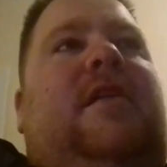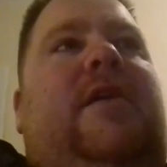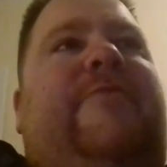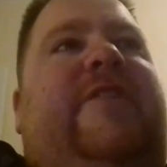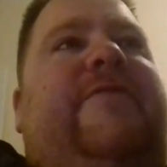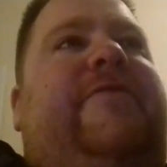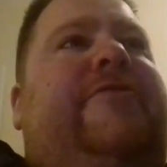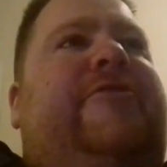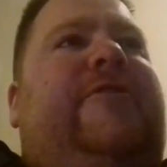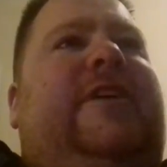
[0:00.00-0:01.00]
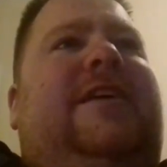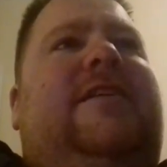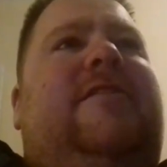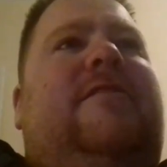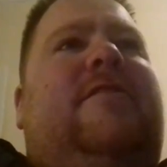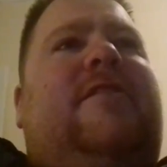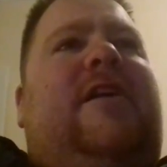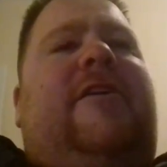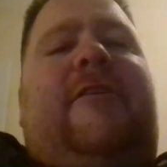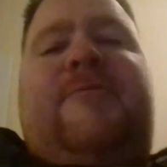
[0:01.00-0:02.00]
a month or something. So
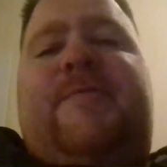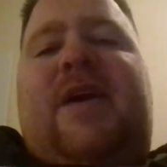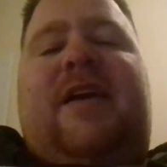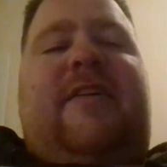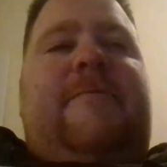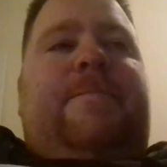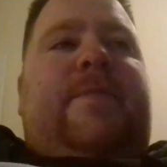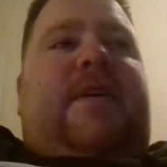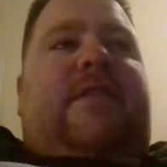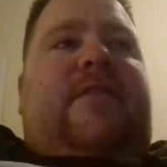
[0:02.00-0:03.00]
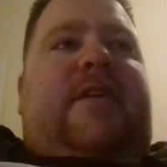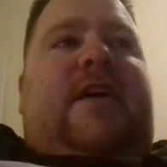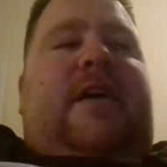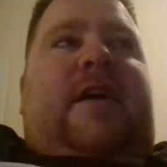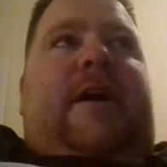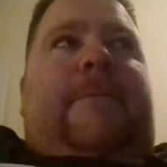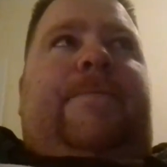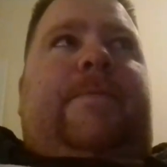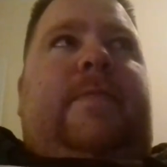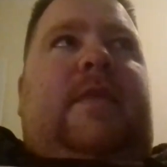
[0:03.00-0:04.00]
I'll be back doing it.
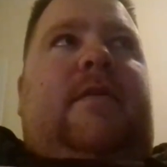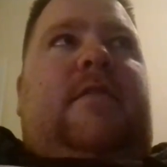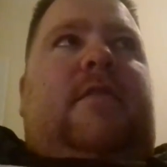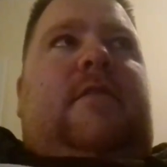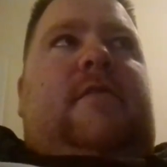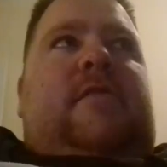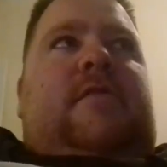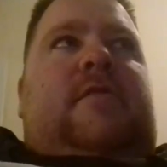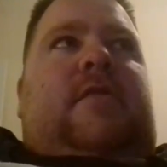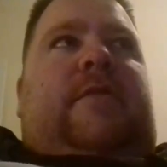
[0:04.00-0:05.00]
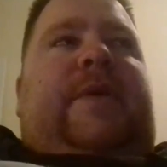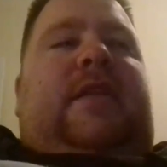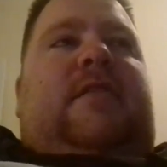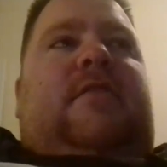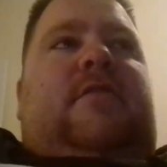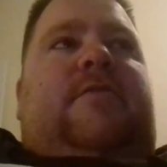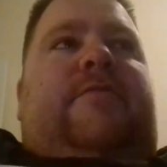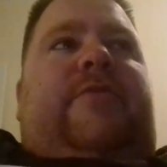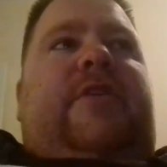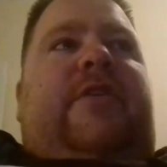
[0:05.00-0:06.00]
I'll be
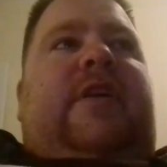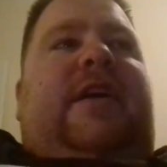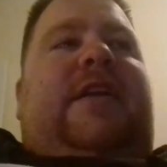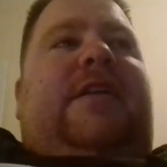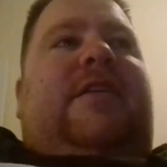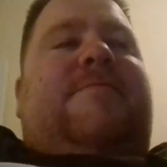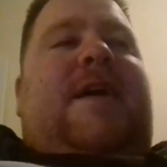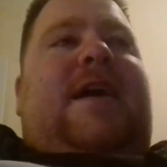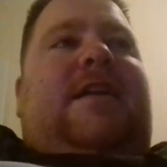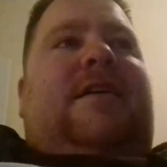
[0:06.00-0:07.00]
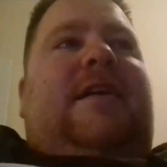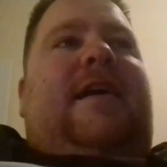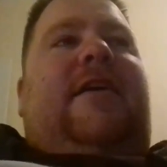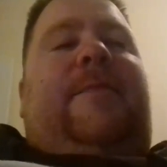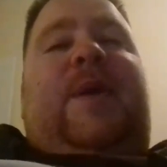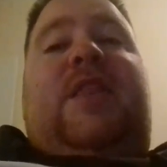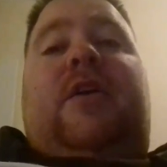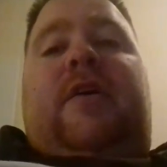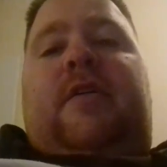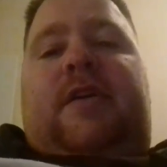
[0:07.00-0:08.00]
doing it in Spain. I'll be
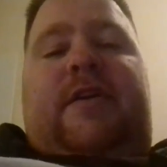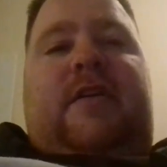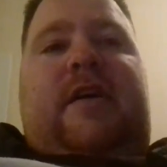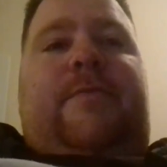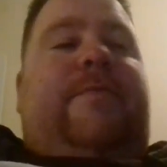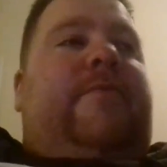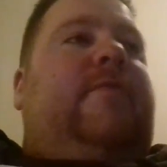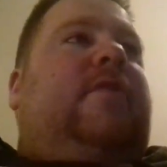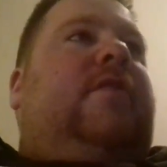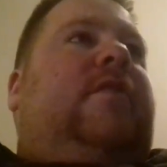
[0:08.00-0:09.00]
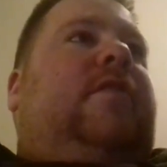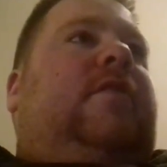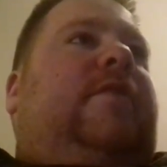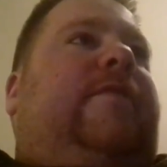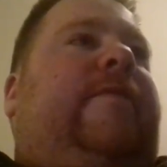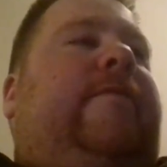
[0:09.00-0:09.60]
doing it the